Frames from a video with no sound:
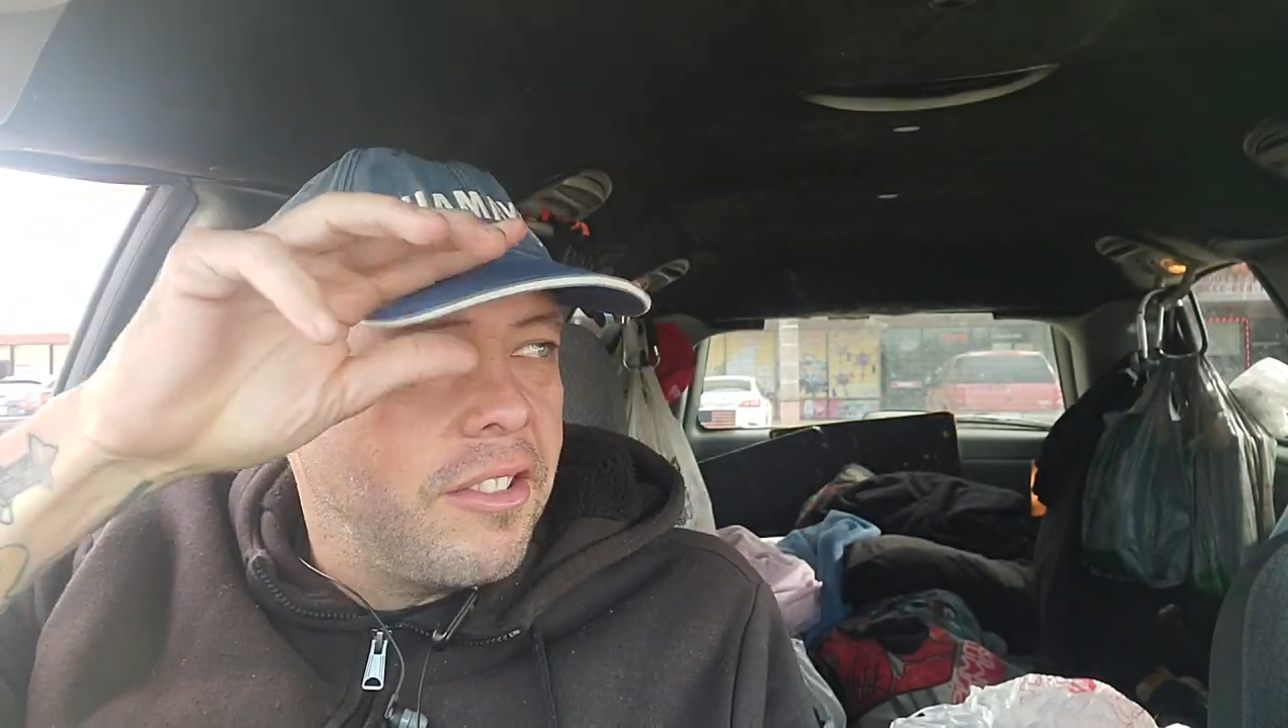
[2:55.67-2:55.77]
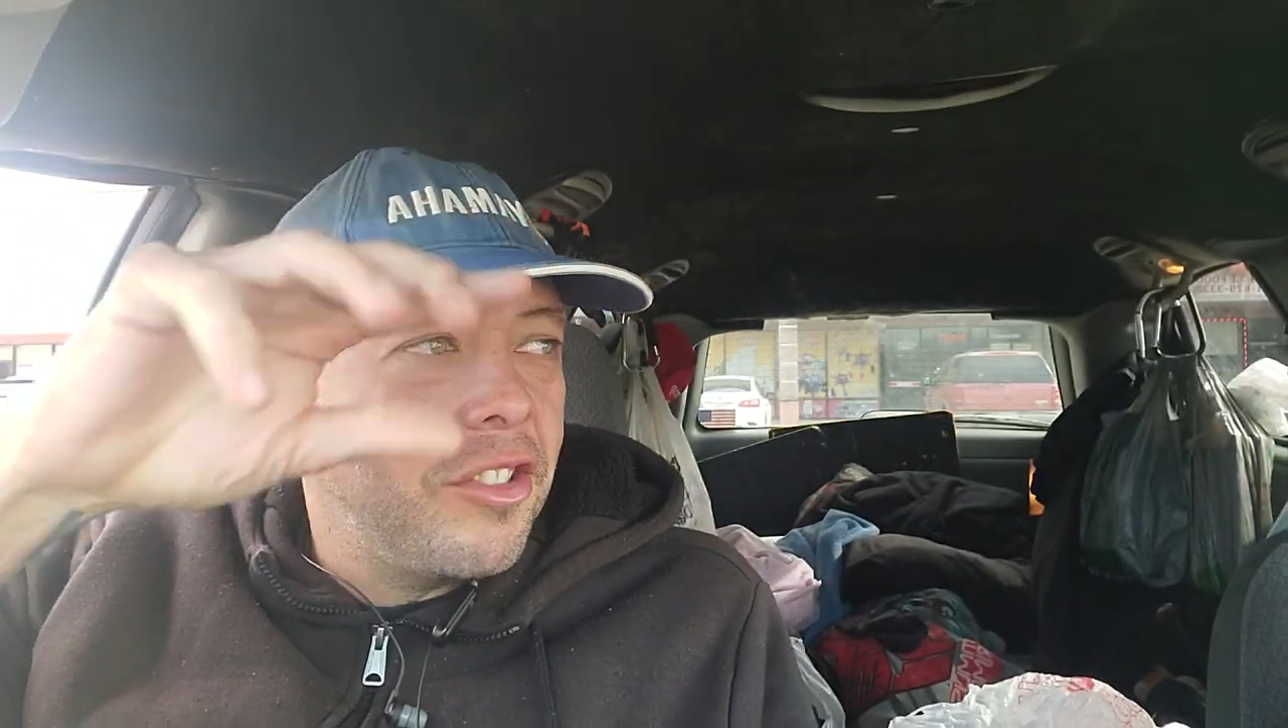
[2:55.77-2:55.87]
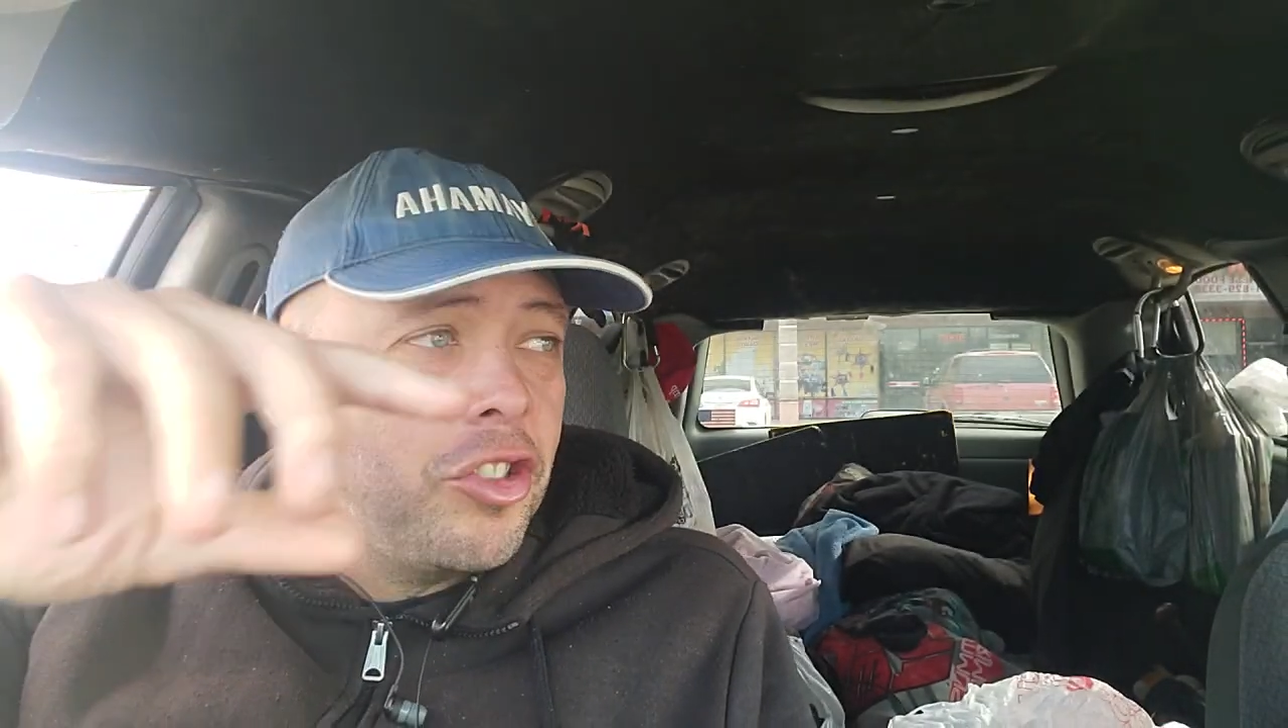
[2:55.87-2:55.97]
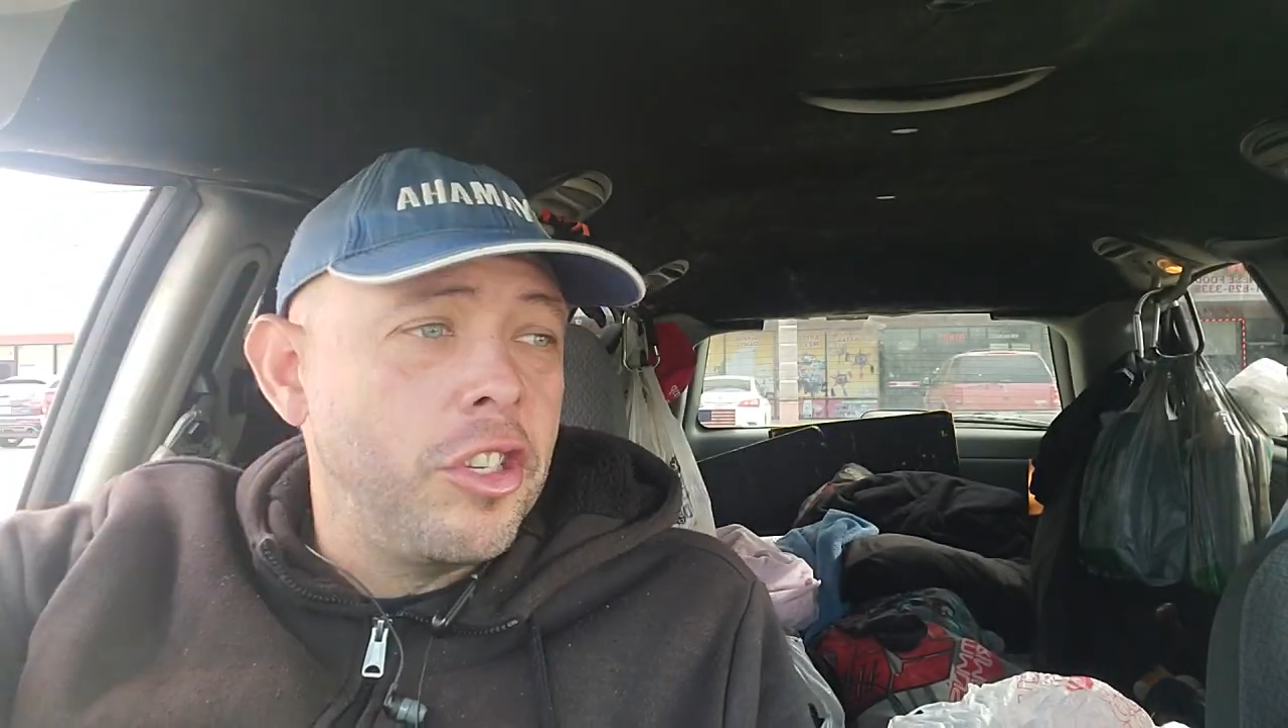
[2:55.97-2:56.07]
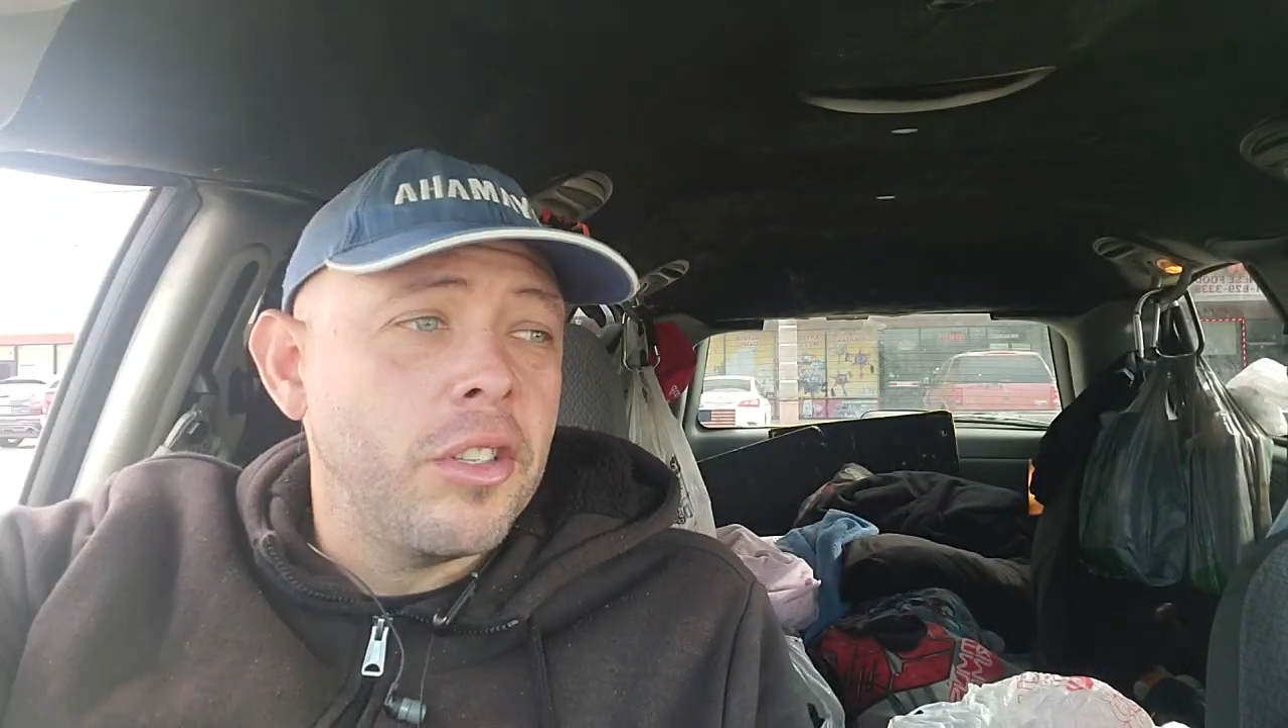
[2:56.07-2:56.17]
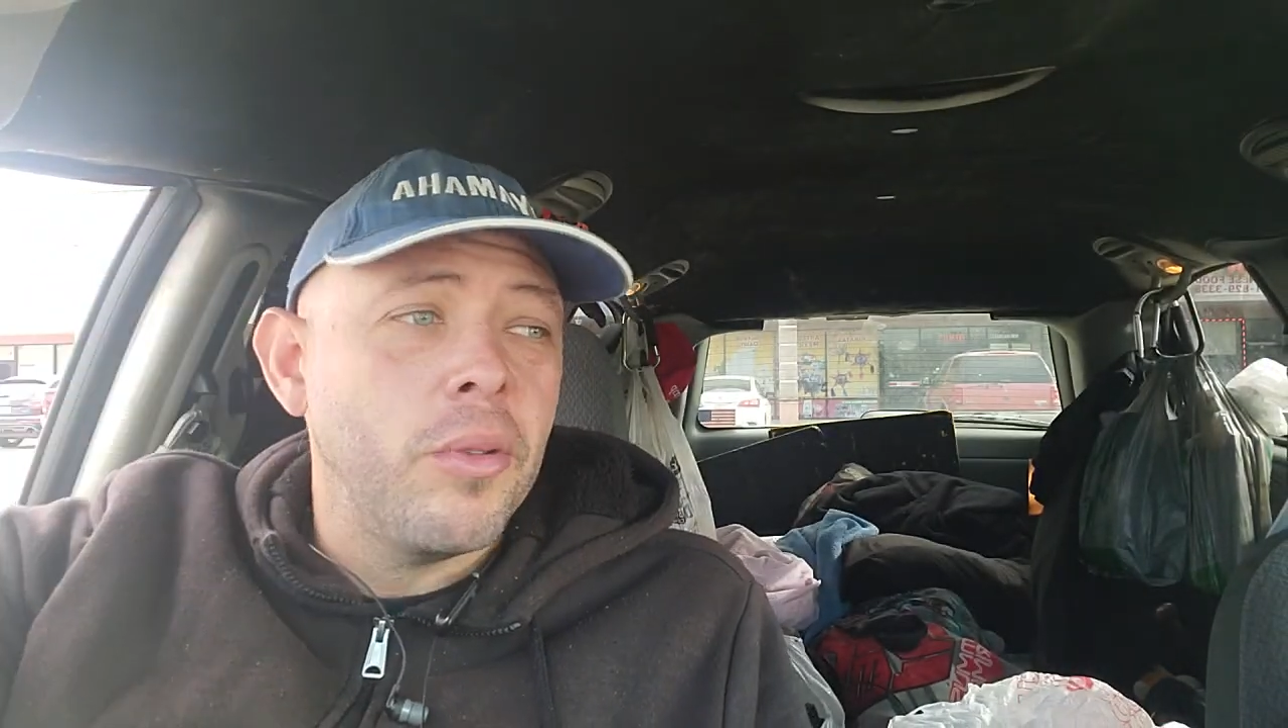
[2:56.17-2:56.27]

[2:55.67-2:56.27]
Jeez